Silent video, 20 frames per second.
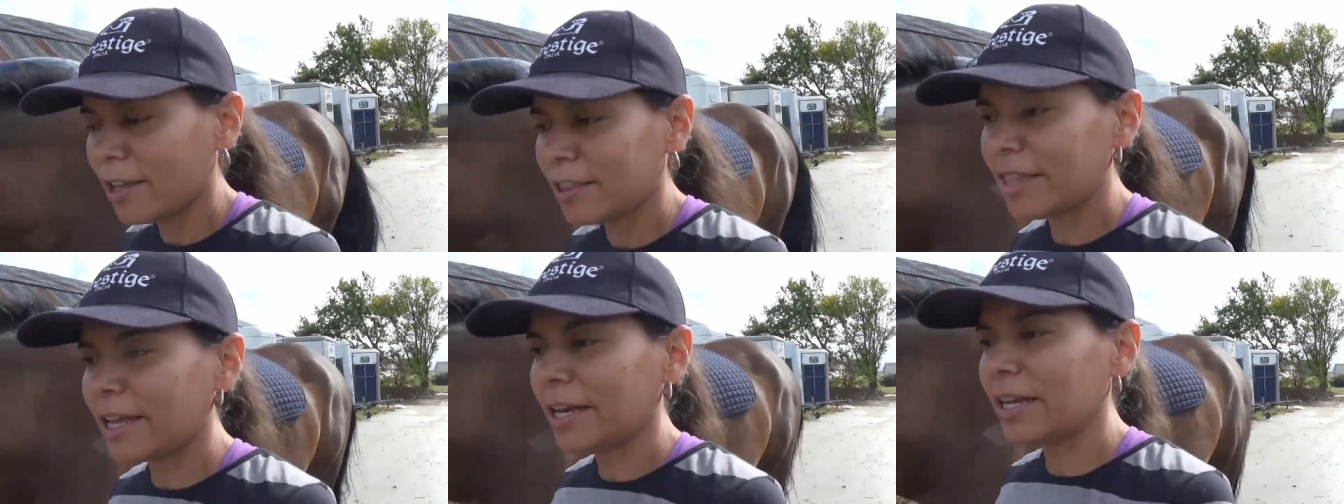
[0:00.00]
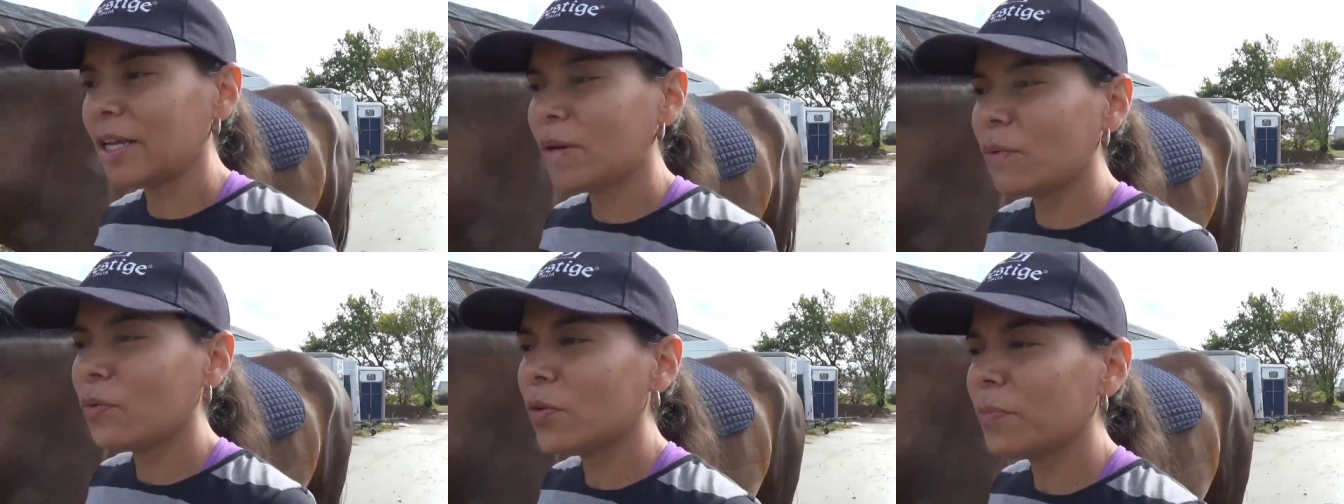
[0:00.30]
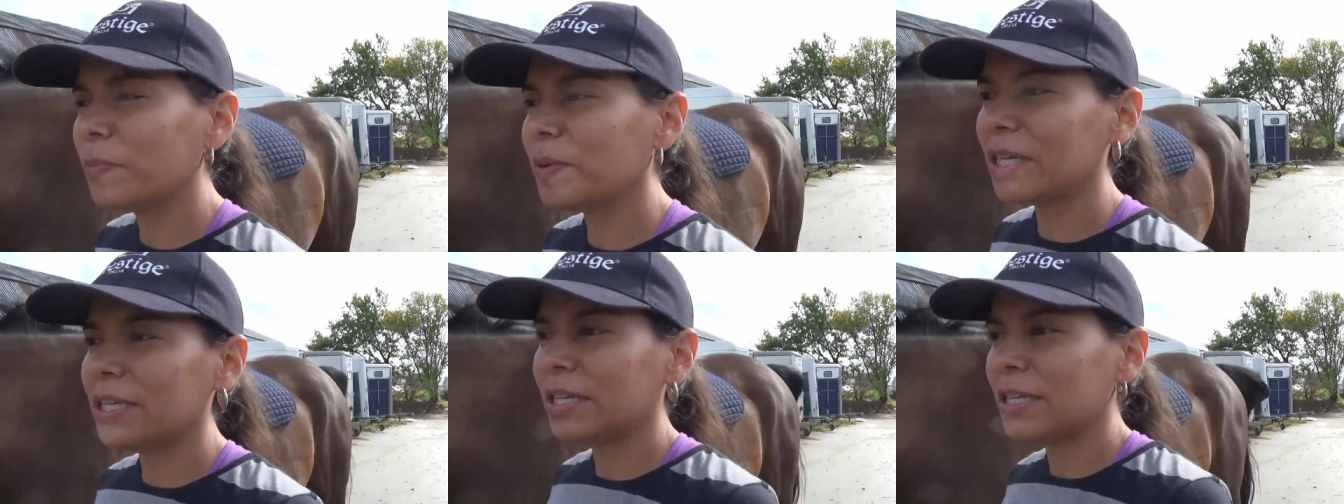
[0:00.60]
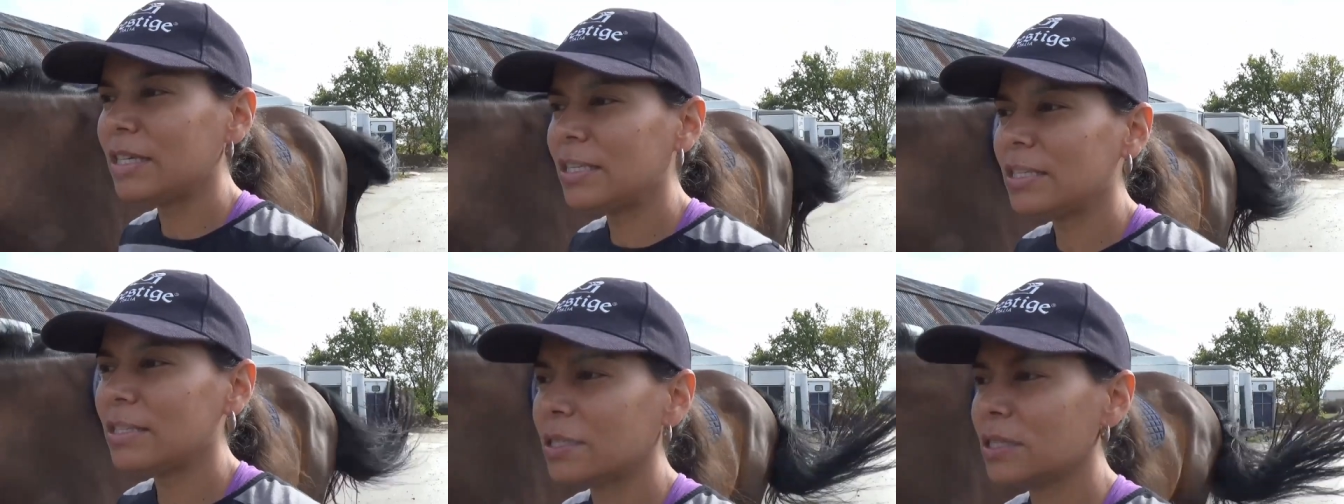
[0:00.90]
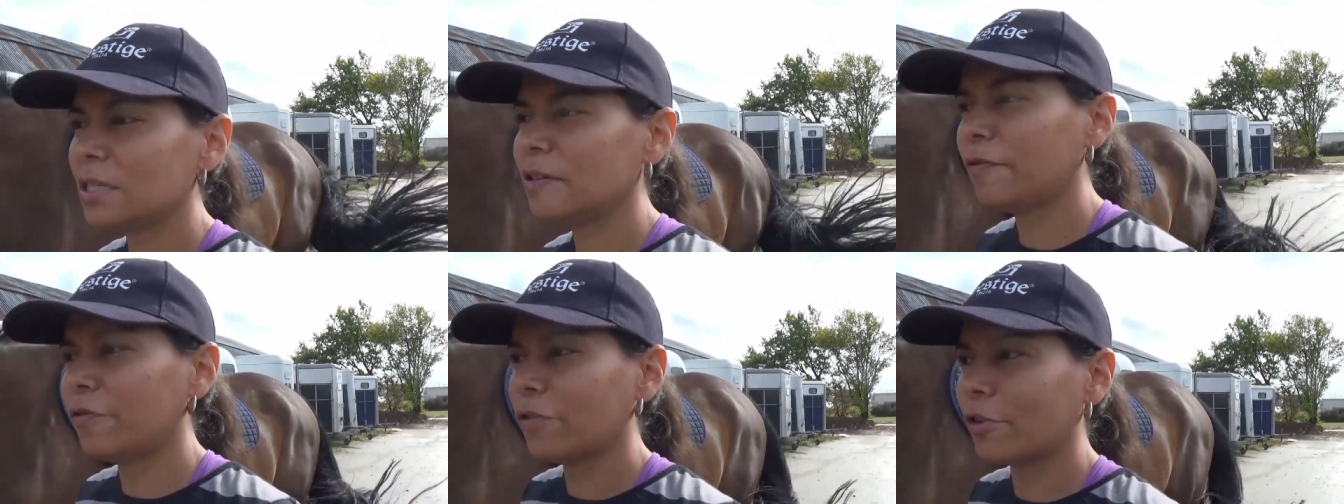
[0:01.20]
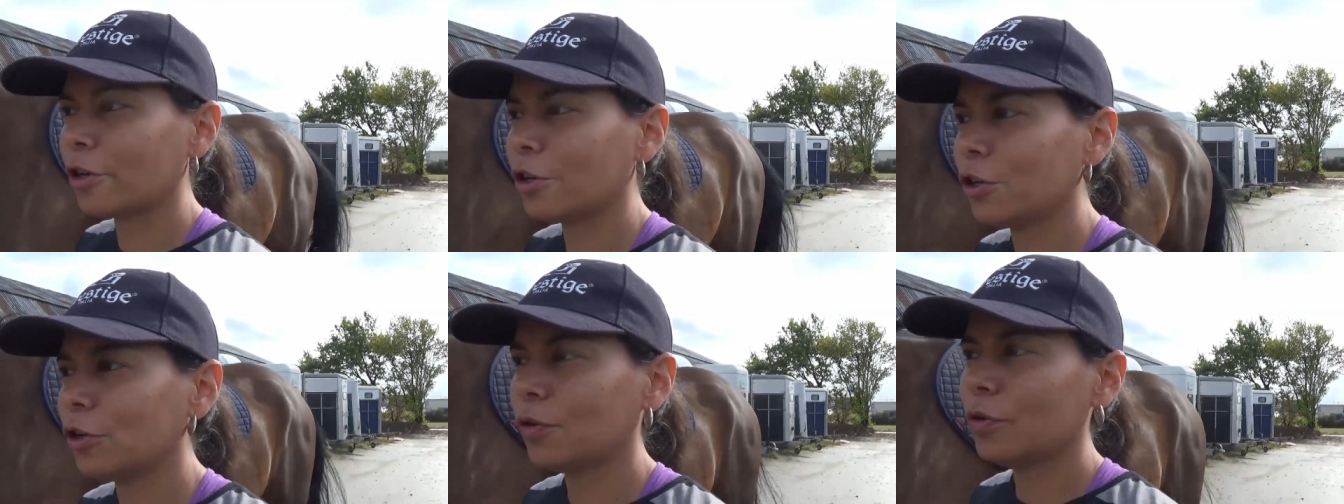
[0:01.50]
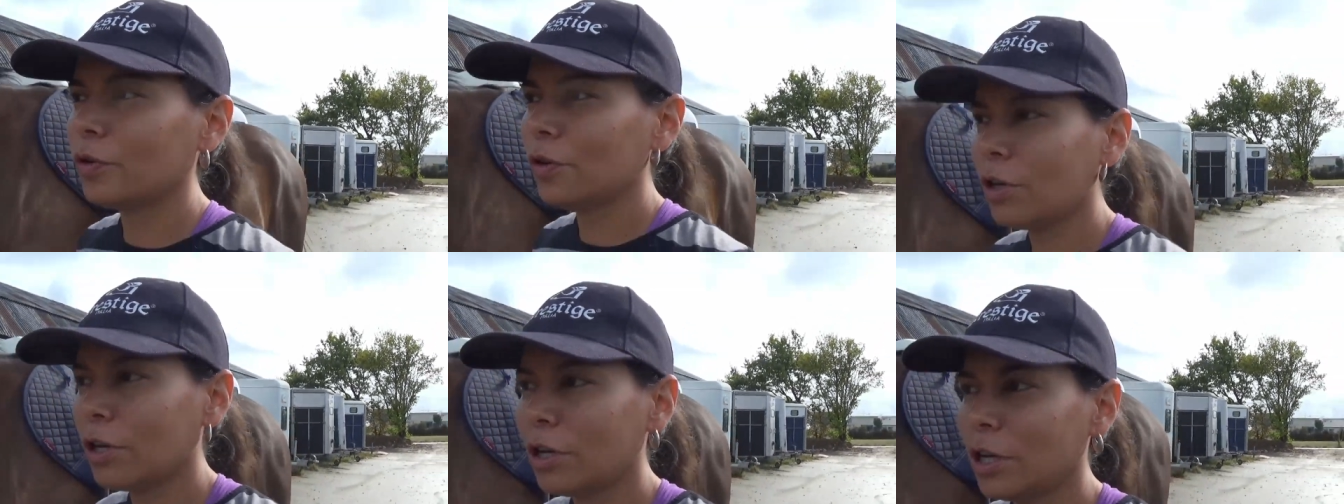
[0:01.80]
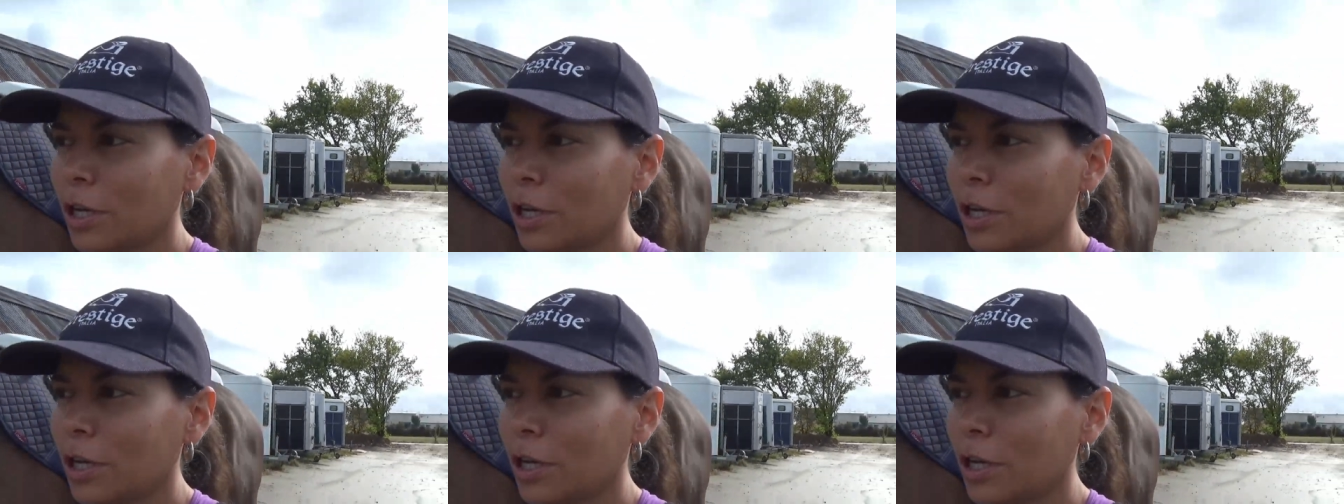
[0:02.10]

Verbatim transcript: that it will be easy for you